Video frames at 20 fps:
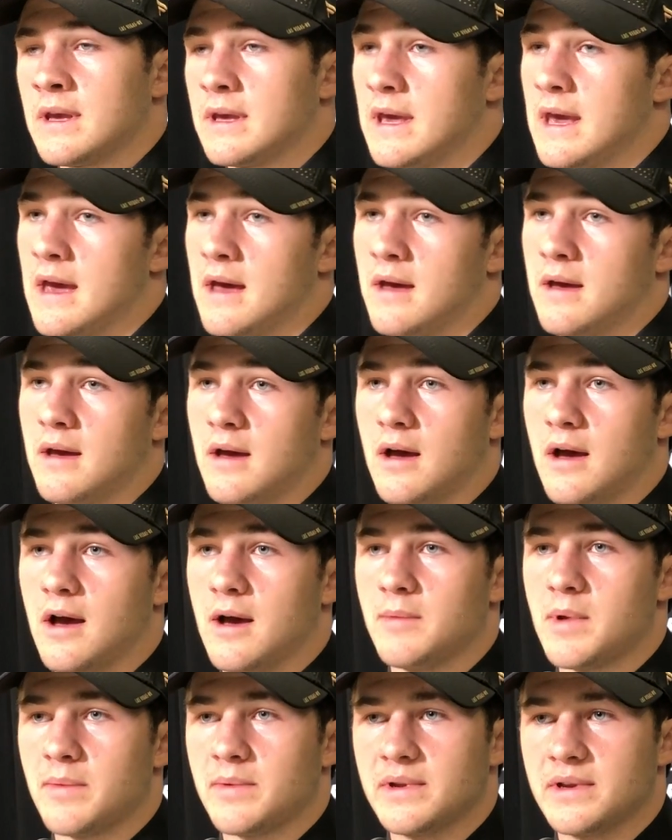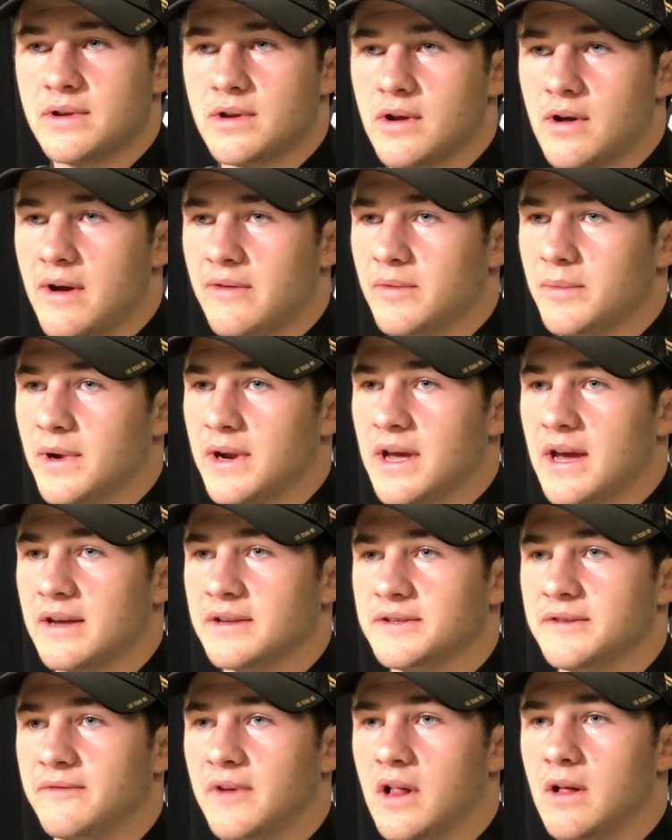Yeah, I mean, you know, everybody
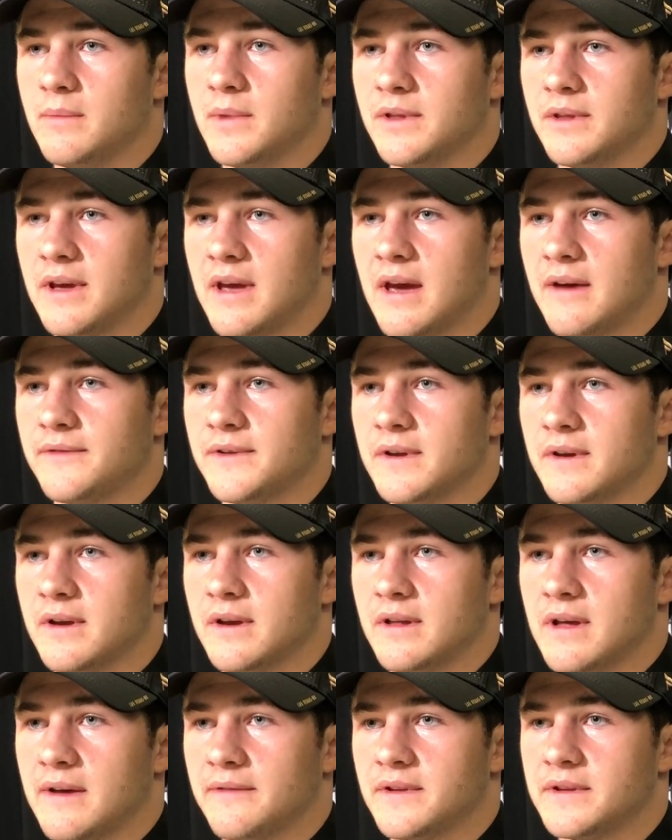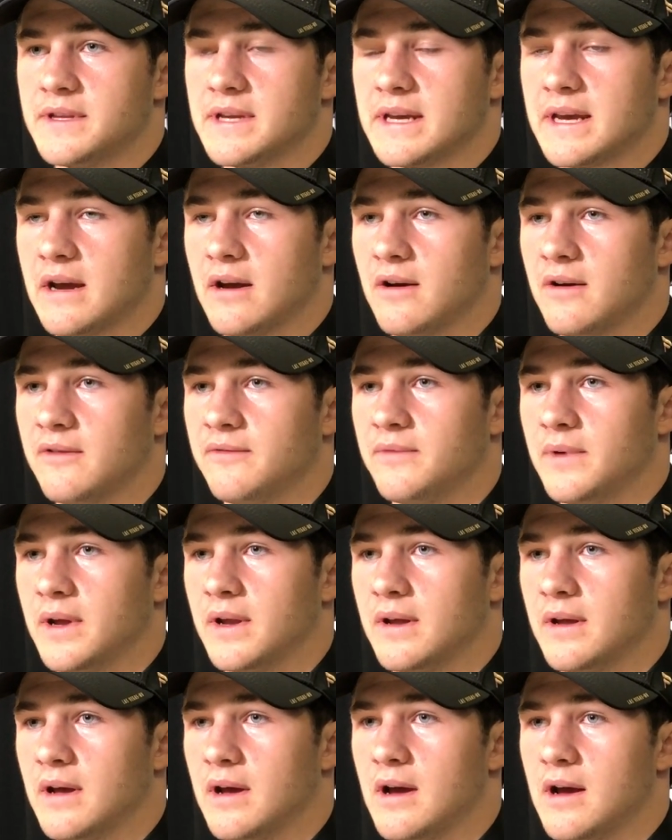has development they have to take care of,
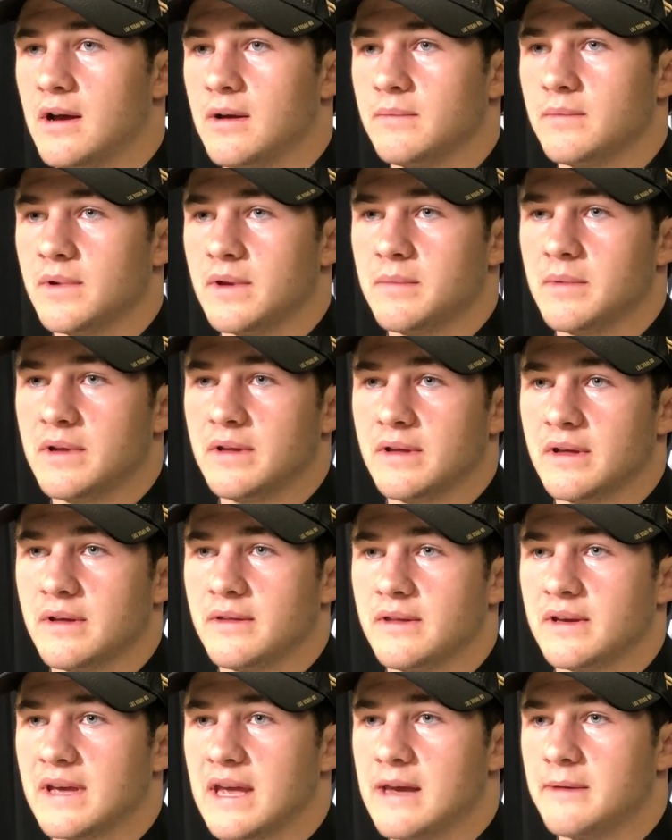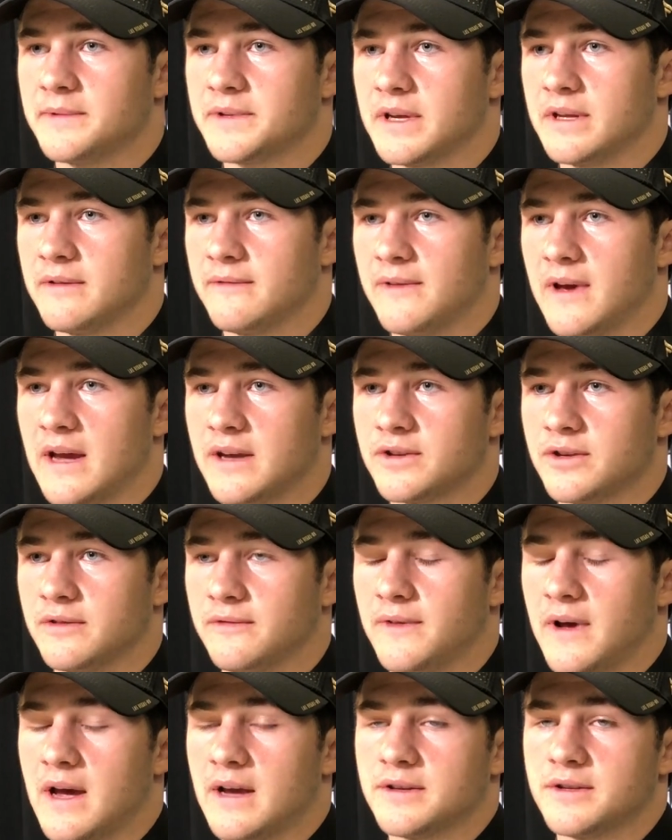but I mean, the game's getting faster
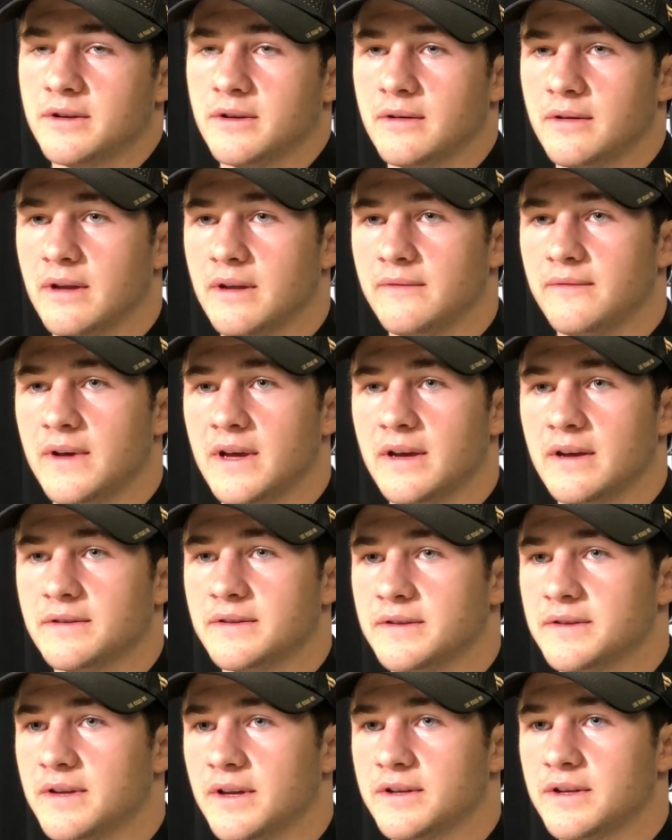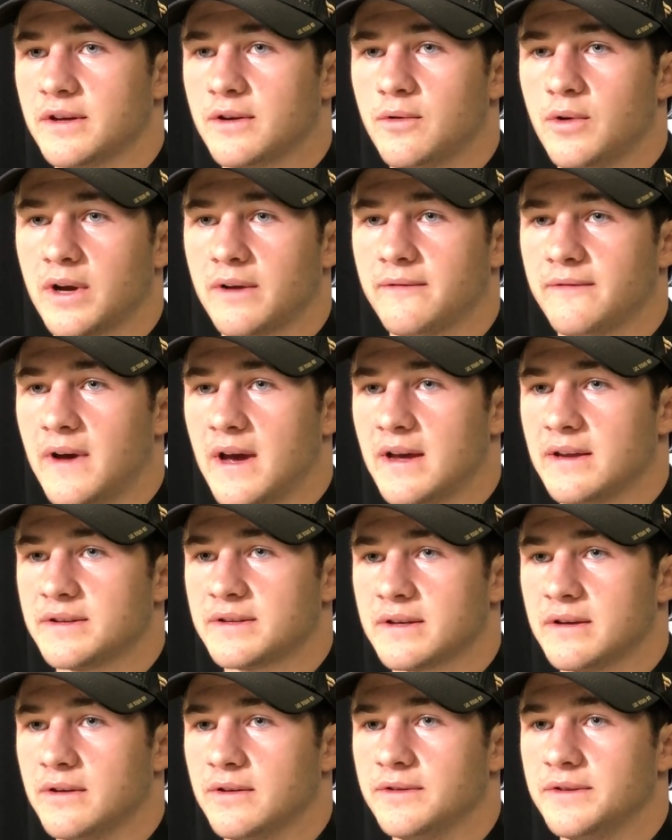and faster, and Vegas is such a quick, fast,
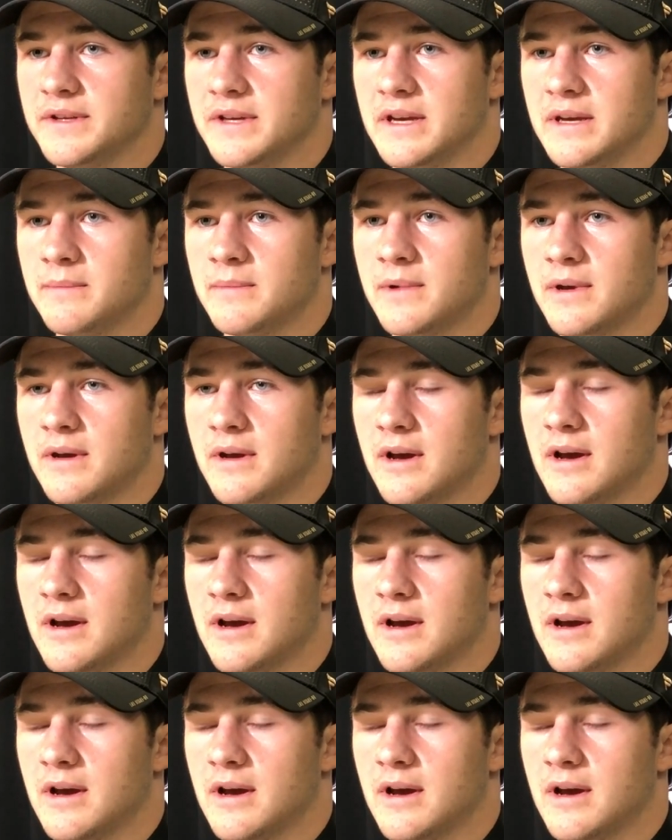skilled team.